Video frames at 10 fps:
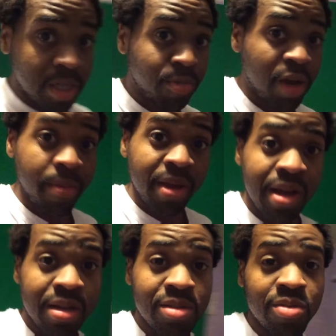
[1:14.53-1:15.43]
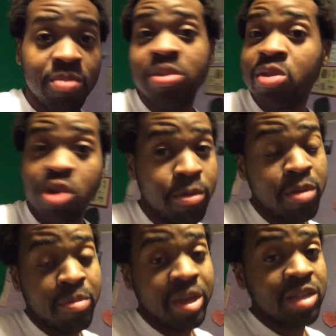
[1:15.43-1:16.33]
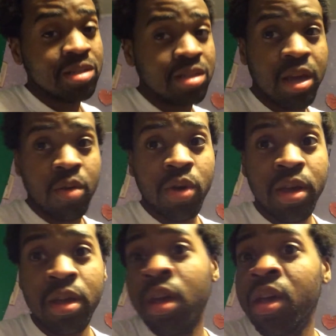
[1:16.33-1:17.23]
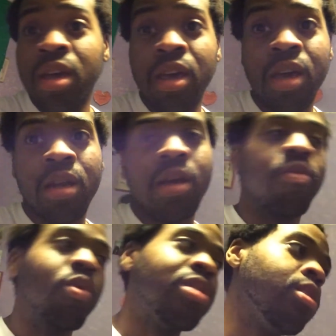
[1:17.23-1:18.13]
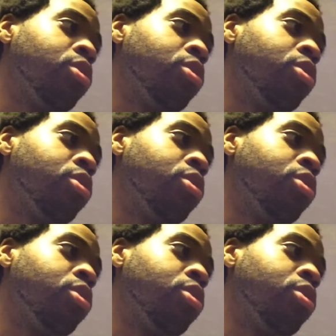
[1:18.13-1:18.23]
my Spider-Man costume. It's gonna be amazing. Can't wait. And I have to wait to